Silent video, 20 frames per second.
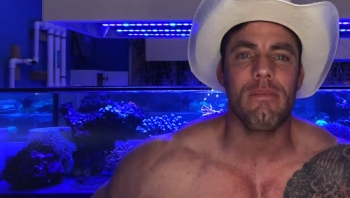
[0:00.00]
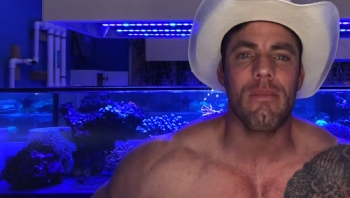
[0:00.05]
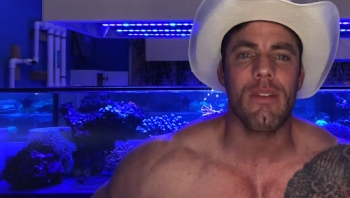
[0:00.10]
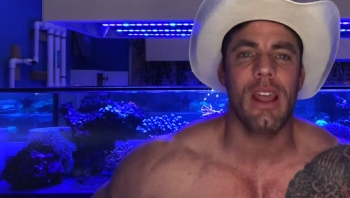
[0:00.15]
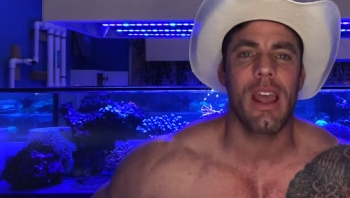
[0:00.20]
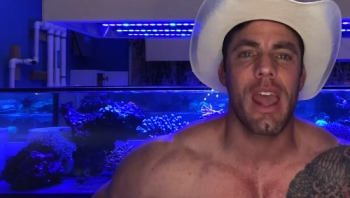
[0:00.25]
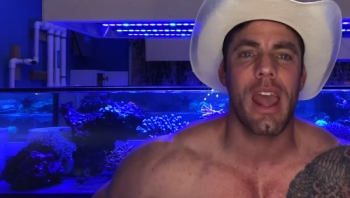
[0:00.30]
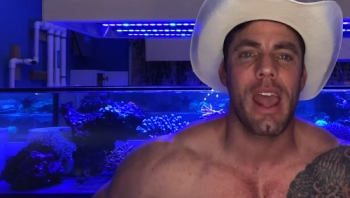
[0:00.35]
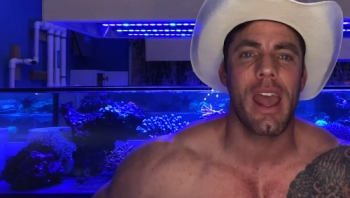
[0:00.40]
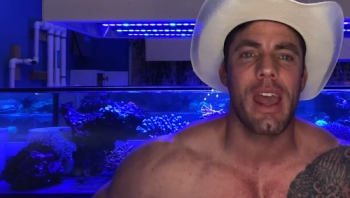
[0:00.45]

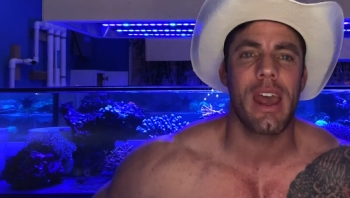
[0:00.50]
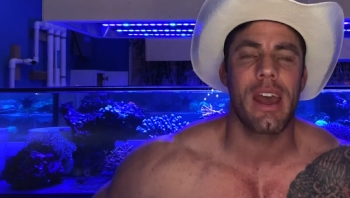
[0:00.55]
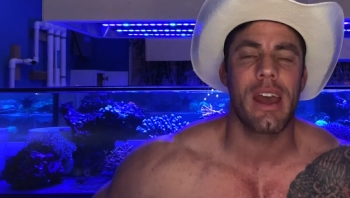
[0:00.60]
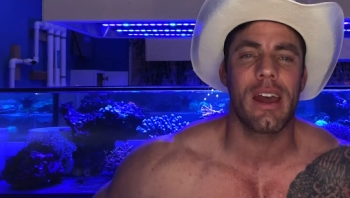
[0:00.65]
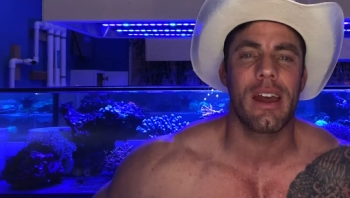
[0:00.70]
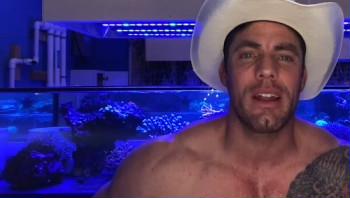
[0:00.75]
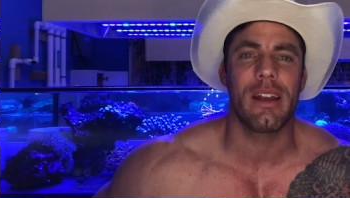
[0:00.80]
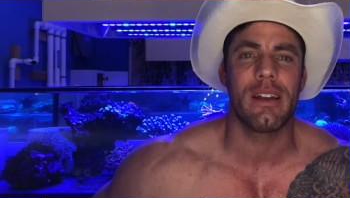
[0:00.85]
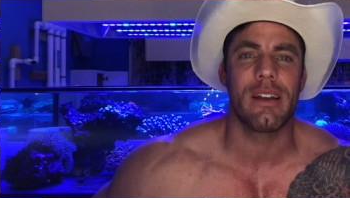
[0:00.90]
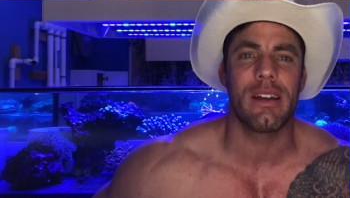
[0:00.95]

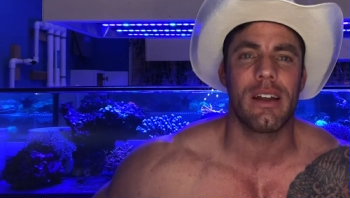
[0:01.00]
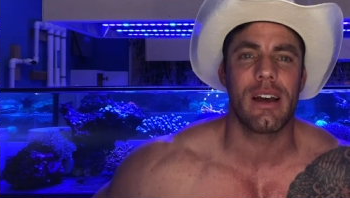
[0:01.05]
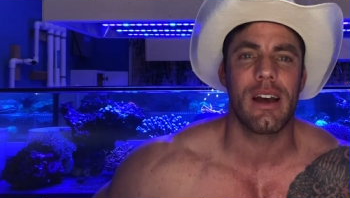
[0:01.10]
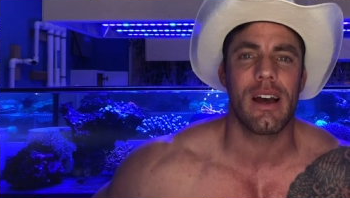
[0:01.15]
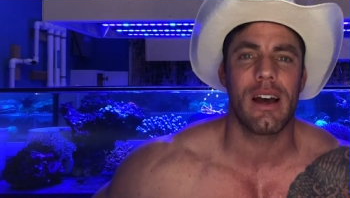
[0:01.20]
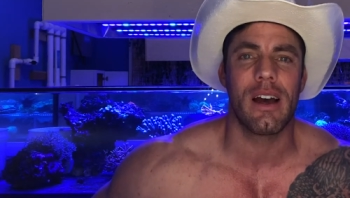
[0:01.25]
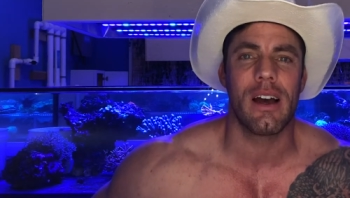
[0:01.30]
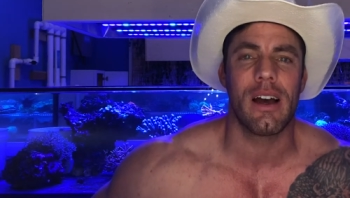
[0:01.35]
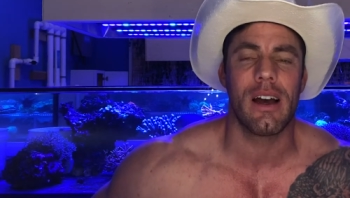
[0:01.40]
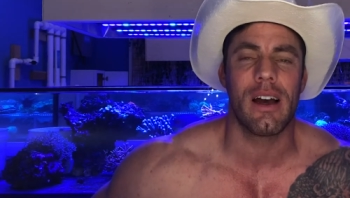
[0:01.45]
And
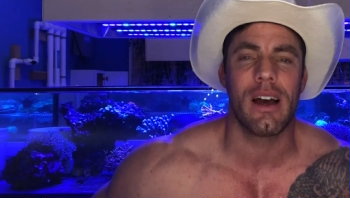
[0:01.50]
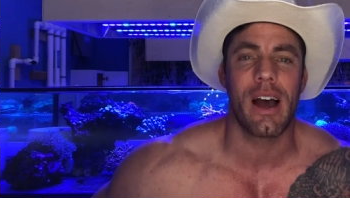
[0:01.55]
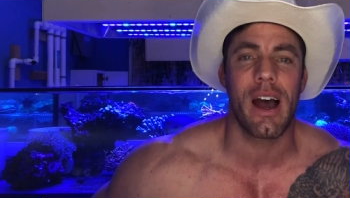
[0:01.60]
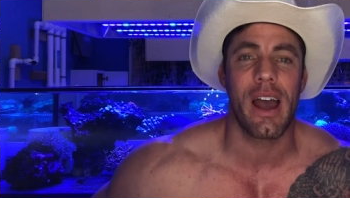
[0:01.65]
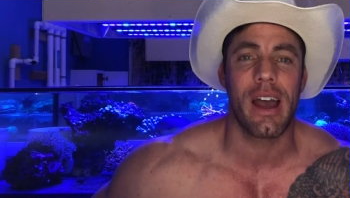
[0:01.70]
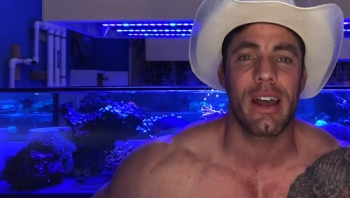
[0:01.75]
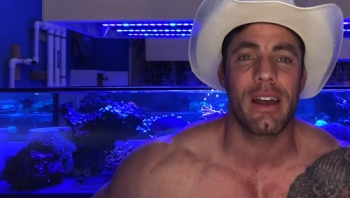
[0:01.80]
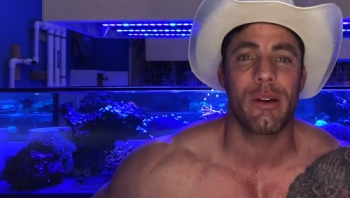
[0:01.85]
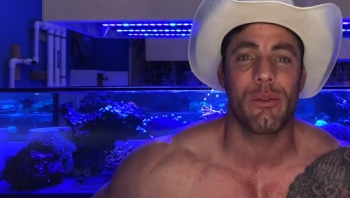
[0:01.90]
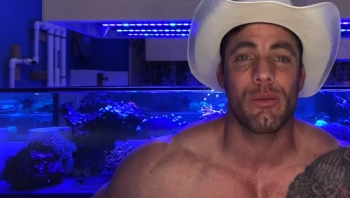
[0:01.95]
uh,
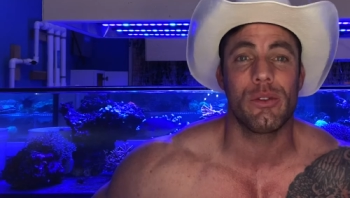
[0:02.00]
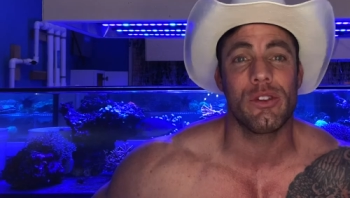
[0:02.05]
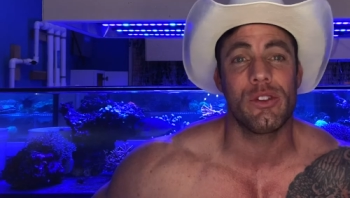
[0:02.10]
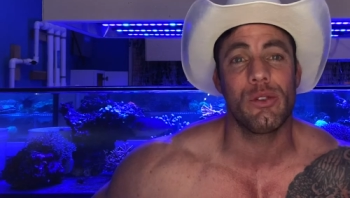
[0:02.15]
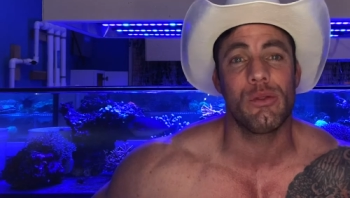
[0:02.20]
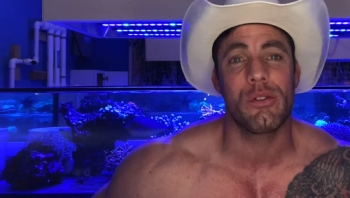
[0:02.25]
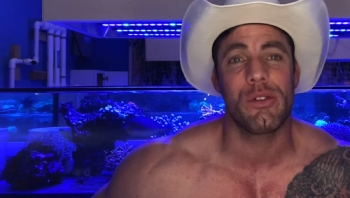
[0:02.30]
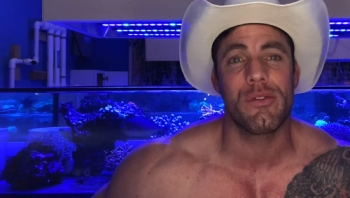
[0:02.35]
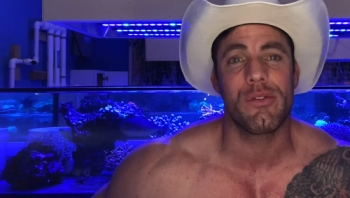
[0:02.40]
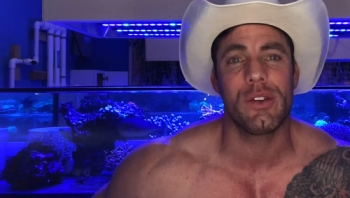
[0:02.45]
I will
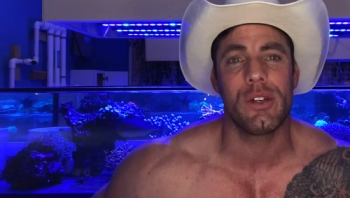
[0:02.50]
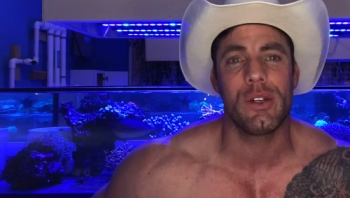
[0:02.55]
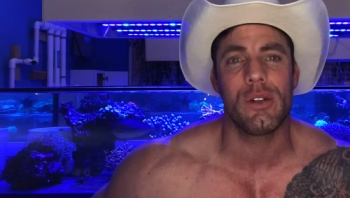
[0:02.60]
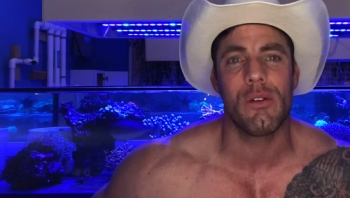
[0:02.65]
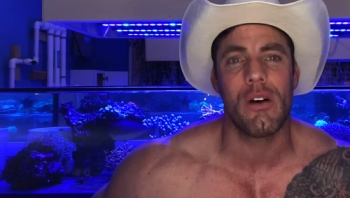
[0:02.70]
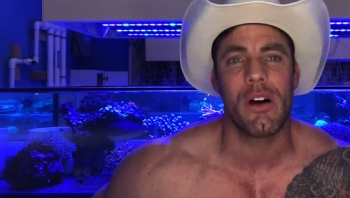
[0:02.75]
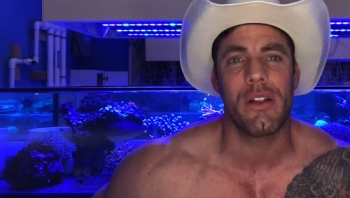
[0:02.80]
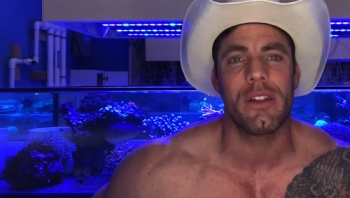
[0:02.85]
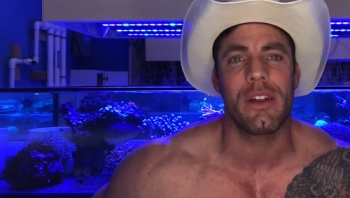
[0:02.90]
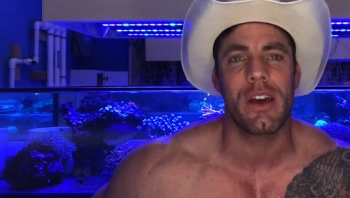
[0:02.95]
do a review
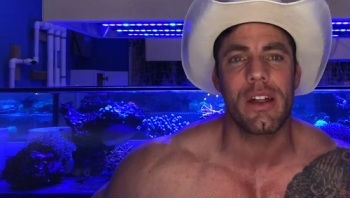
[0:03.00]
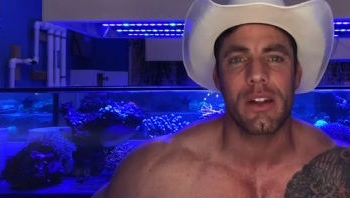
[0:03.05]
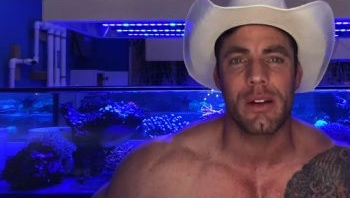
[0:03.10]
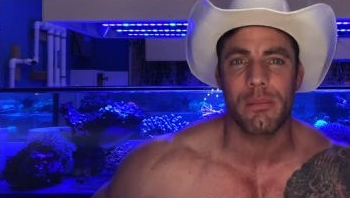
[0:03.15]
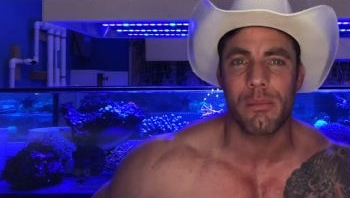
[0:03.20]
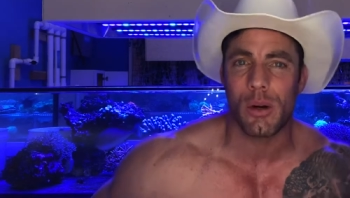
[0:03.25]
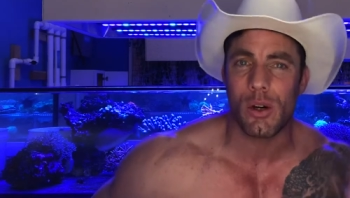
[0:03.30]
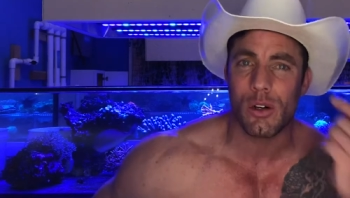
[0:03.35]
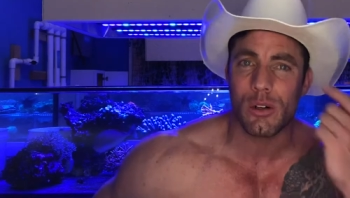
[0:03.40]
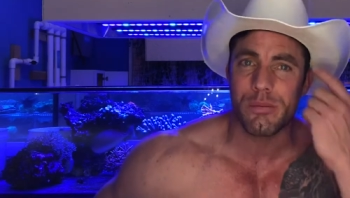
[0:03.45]
on the other
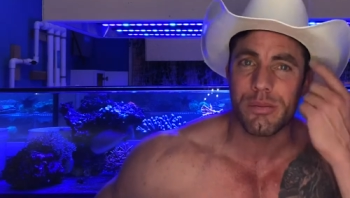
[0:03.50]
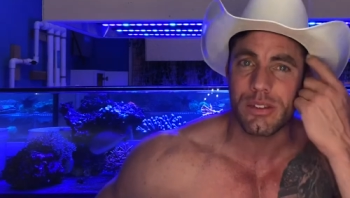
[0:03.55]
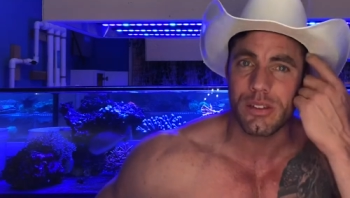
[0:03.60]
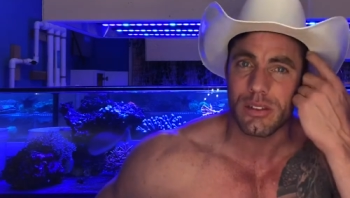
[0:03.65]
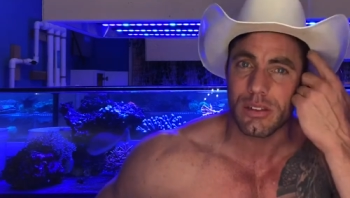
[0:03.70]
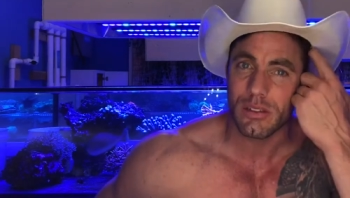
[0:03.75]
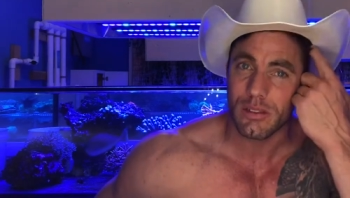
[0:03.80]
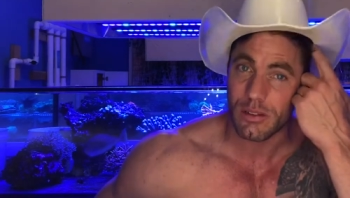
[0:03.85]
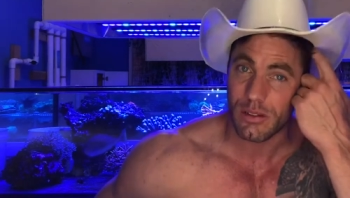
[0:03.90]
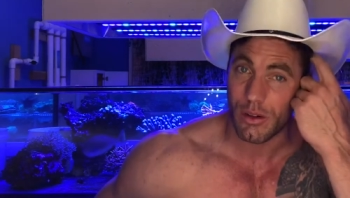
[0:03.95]
bulbs
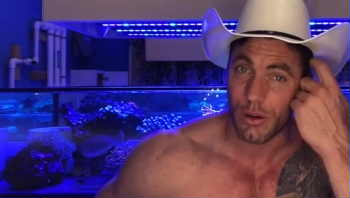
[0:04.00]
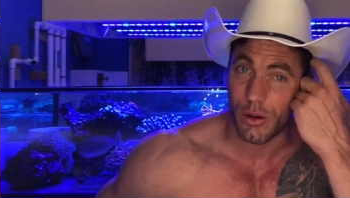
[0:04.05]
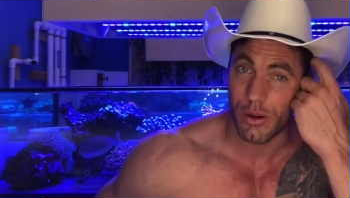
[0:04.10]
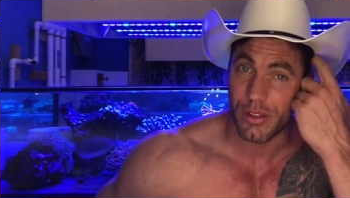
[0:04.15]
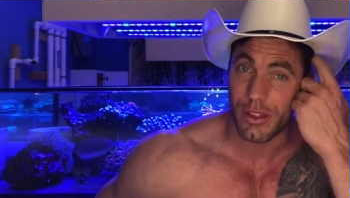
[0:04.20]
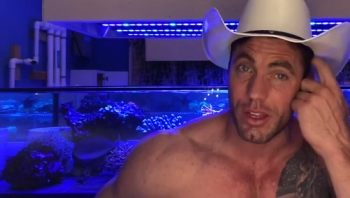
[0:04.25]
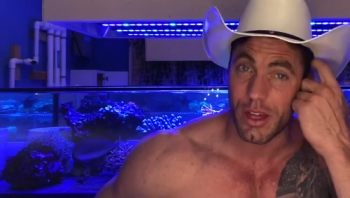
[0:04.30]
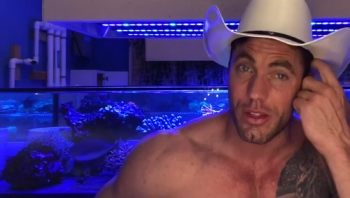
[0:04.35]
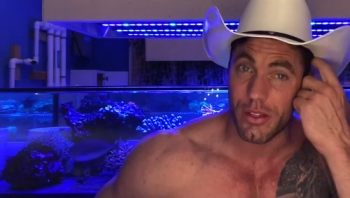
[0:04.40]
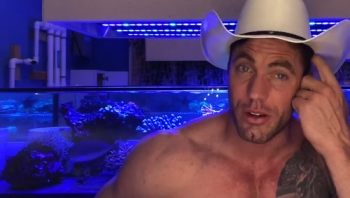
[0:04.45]
or
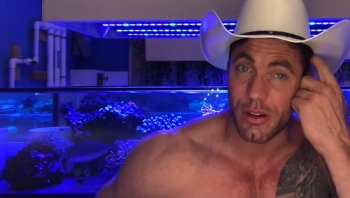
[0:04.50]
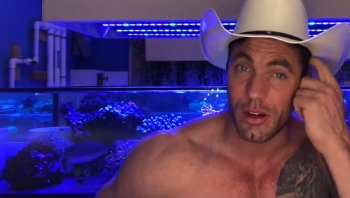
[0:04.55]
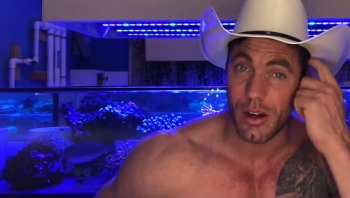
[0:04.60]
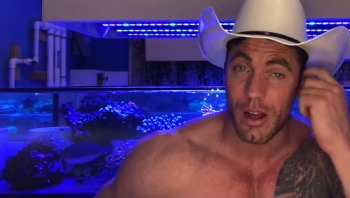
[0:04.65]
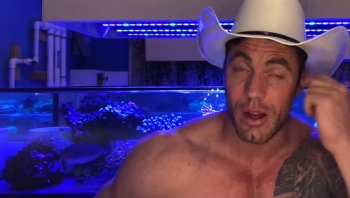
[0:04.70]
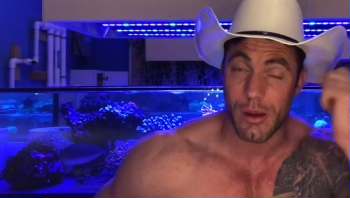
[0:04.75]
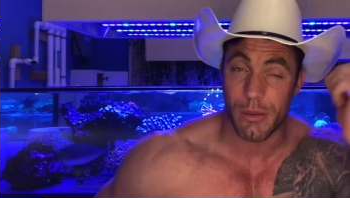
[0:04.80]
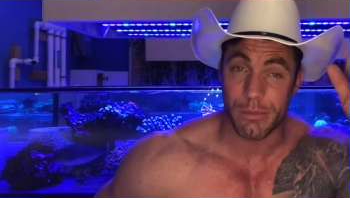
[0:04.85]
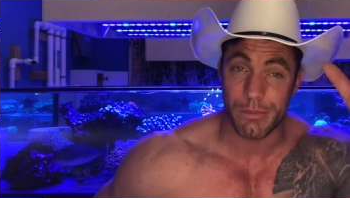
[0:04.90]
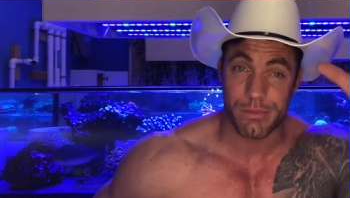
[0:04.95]
the other
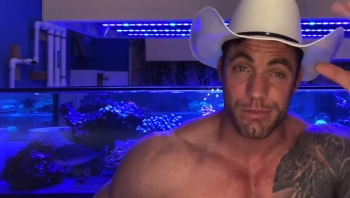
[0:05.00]
um,